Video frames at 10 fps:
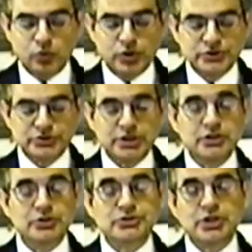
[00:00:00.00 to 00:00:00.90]
was a
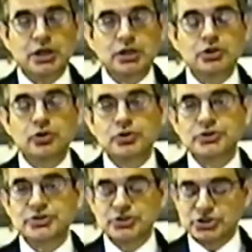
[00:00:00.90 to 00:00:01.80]
design known
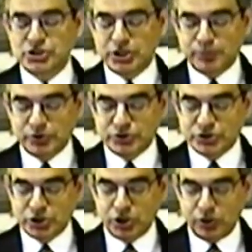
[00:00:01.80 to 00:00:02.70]
as the
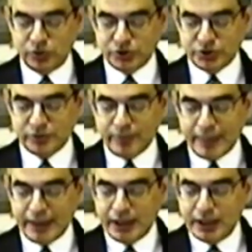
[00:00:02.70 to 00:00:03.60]
shepherd's coat.
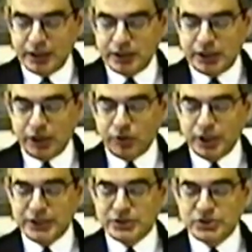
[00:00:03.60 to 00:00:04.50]
Now,
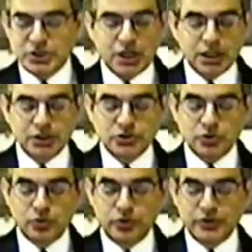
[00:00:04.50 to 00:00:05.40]
like the talit
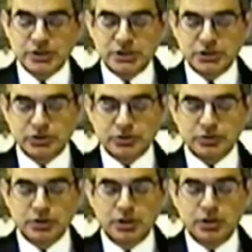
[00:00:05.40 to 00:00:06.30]
or the
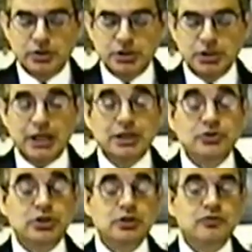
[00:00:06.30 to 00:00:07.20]
kittel, the
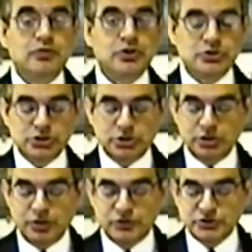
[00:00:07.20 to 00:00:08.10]
antique version
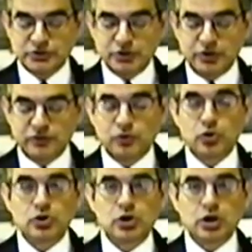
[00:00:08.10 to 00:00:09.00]
of this
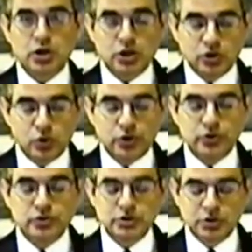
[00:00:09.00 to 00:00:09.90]

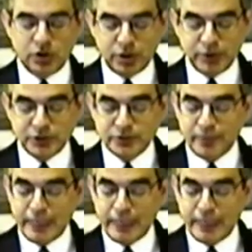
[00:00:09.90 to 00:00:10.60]
four-cornered garment